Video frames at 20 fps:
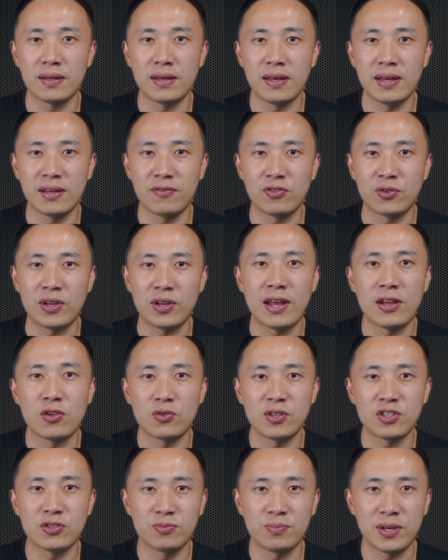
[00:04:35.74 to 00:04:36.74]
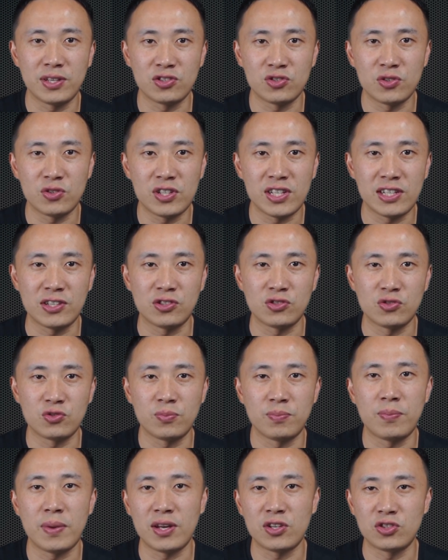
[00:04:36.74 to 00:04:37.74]
If you need to express your needs
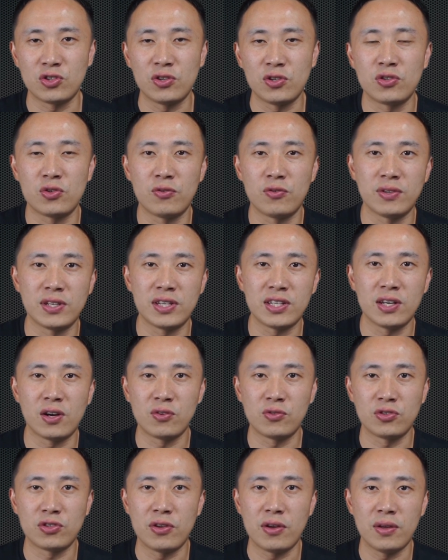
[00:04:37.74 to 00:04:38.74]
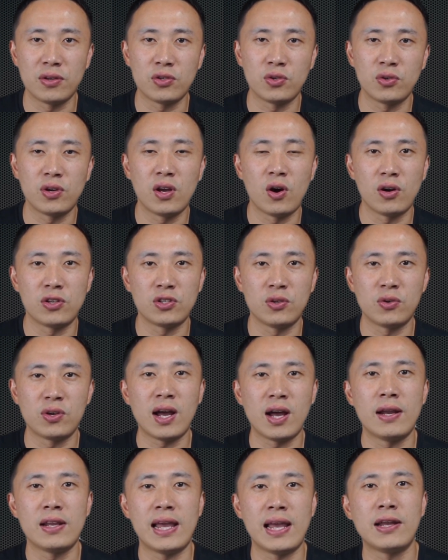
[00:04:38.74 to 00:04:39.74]
through pictures or videos, you can also
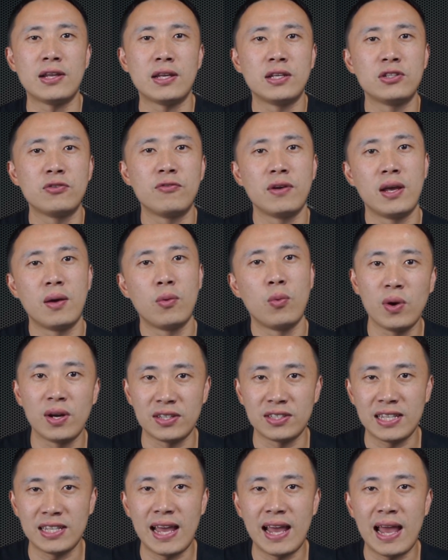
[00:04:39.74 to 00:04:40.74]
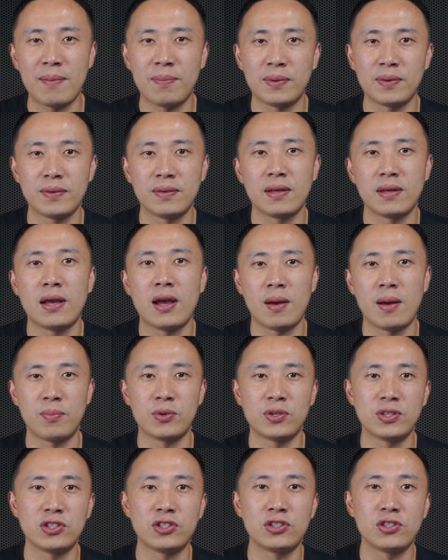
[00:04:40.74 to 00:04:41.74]
contact us via WhatsApp. The
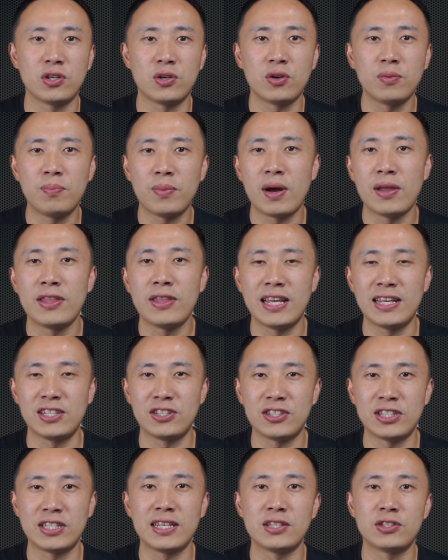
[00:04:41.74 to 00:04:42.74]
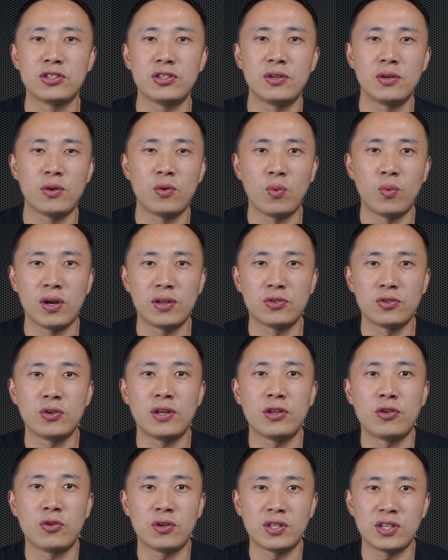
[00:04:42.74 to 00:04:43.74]
number is still +86
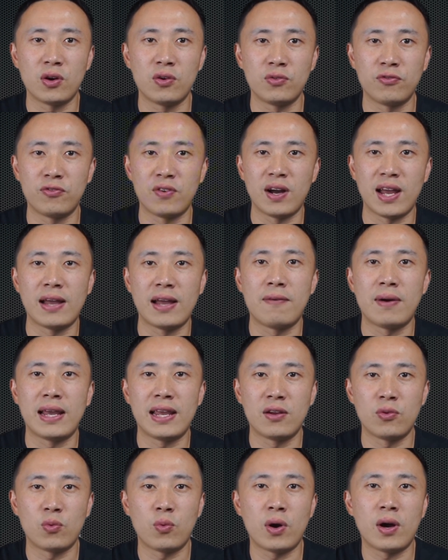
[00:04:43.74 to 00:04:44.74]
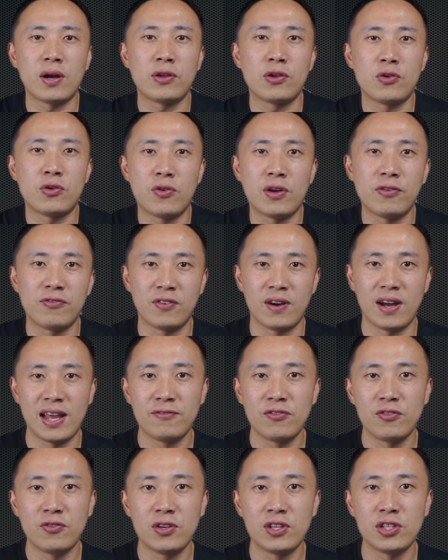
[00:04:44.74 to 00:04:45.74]
1330581
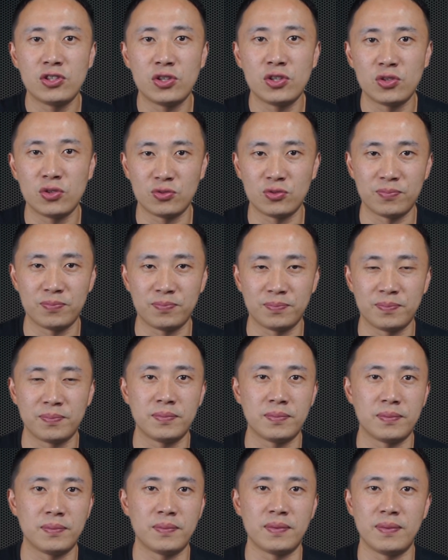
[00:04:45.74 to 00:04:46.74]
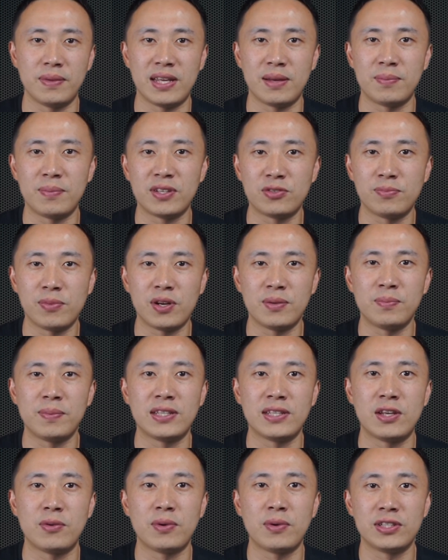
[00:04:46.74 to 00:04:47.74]
3532. Keep
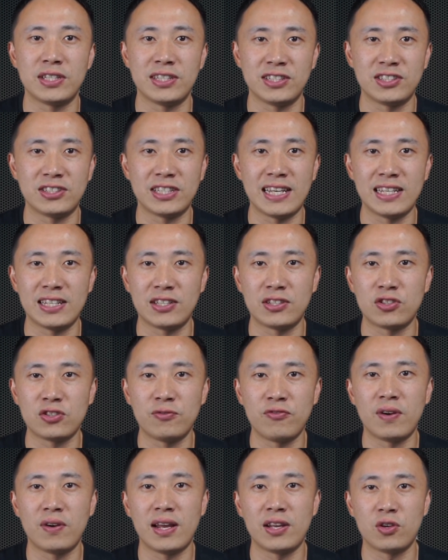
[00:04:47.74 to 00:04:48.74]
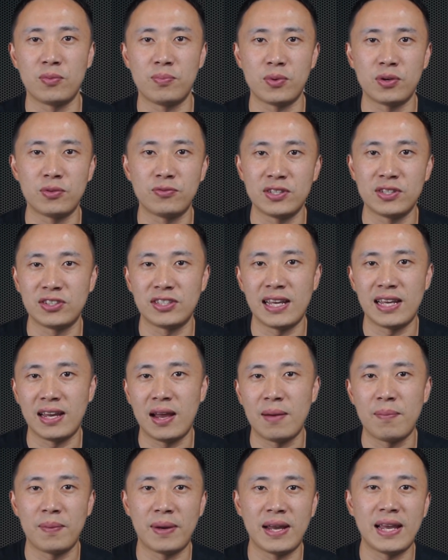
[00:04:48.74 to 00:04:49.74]
experimenting with these settings to find your perfect
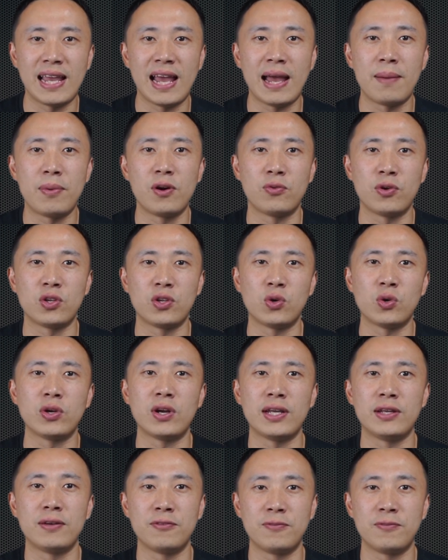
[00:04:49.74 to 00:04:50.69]
setup, and happy recording.